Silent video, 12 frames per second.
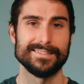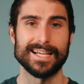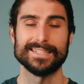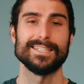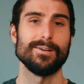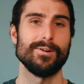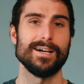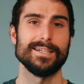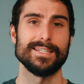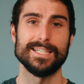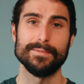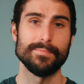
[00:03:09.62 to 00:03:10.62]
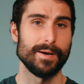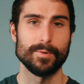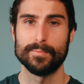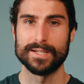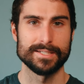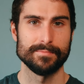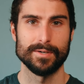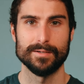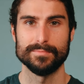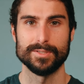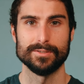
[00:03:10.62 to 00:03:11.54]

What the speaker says: That's how I keep my momentum up